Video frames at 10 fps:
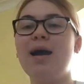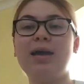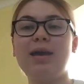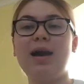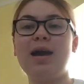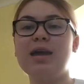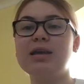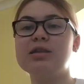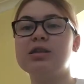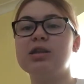Hi
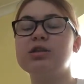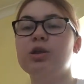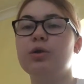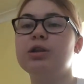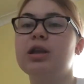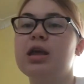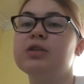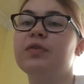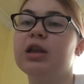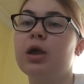guys, so today's
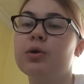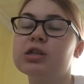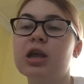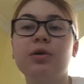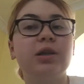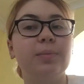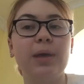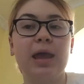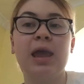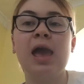video is going to
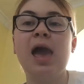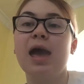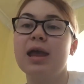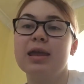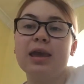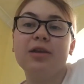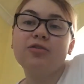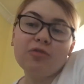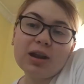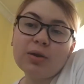be a get
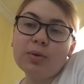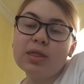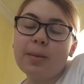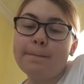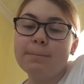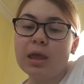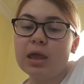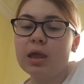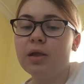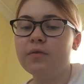ready with
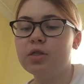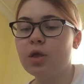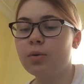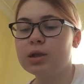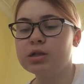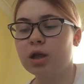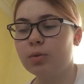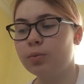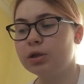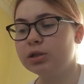me, even though it's like
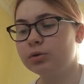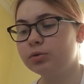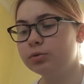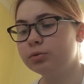we're still